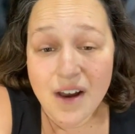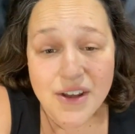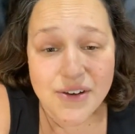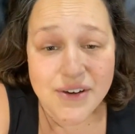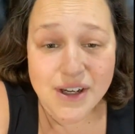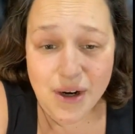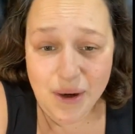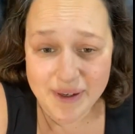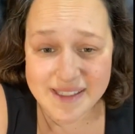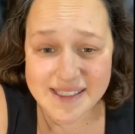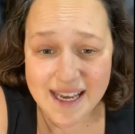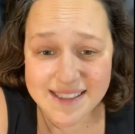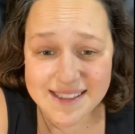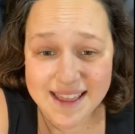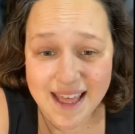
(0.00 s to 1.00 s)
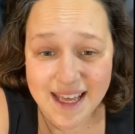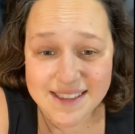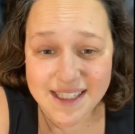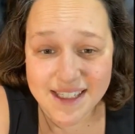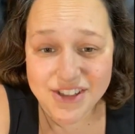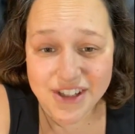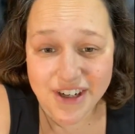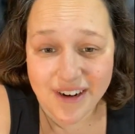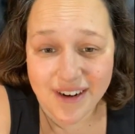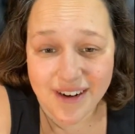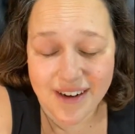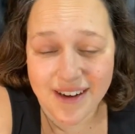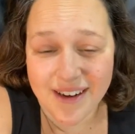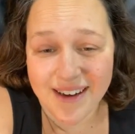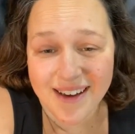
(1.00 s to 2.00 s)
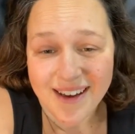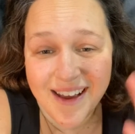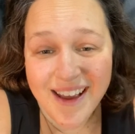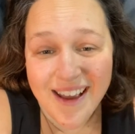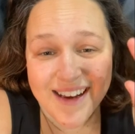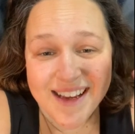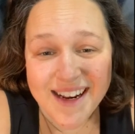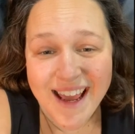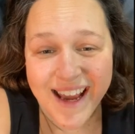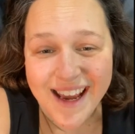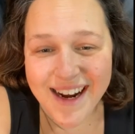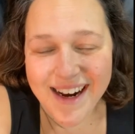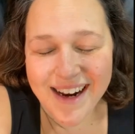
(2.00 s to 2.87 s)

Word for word: you can always ask that teacher, G'day,